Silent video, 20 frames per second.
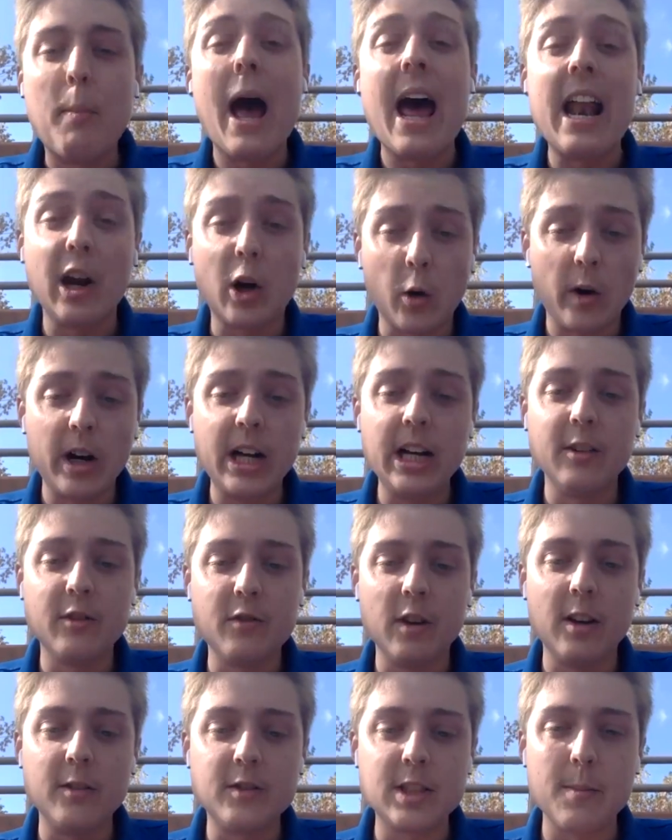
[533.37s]
pedigree
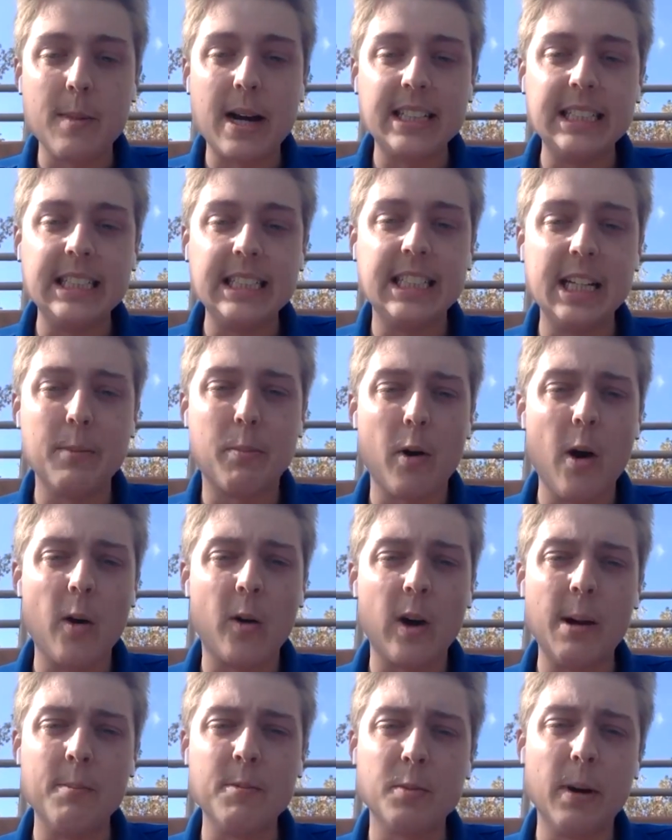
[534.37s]
of some SEC
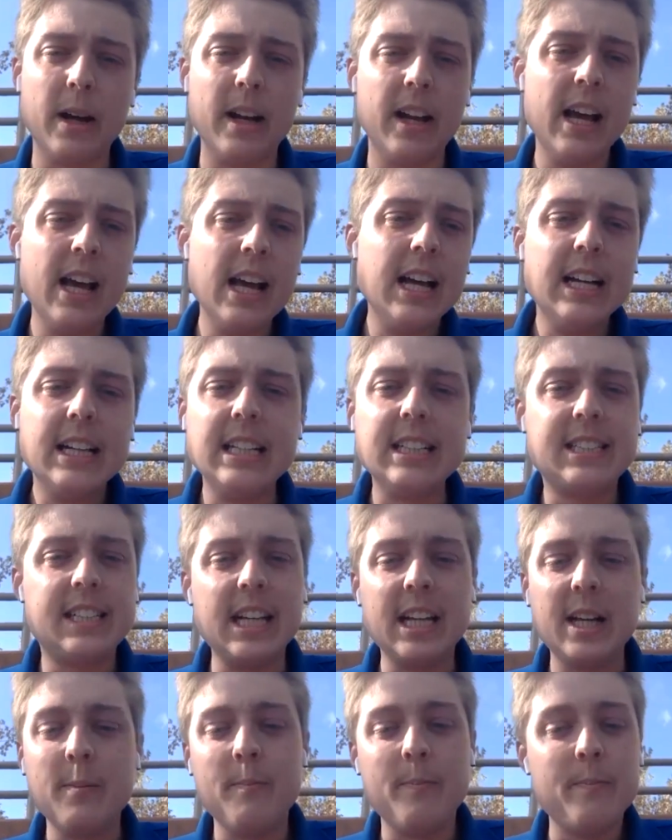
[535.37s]
programs, but
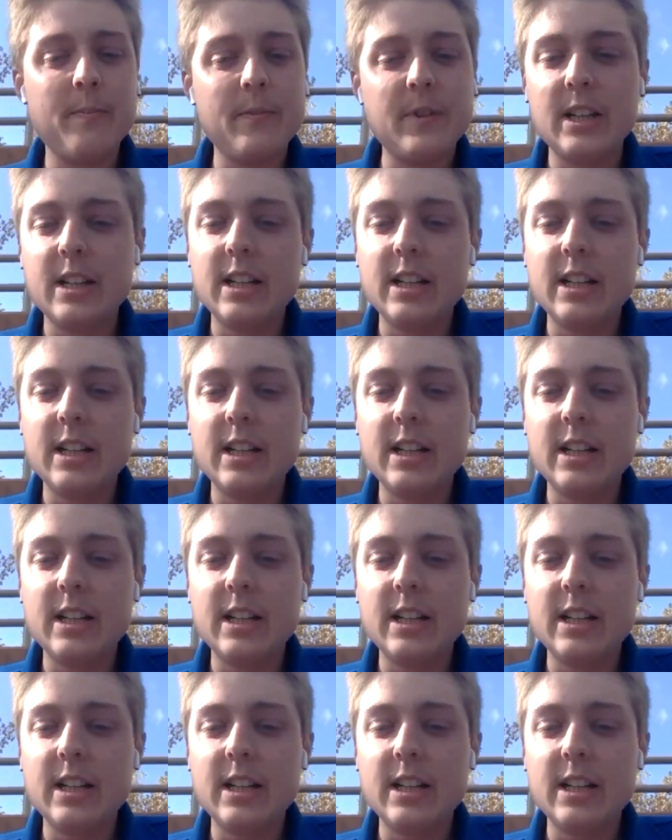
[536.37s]
this team,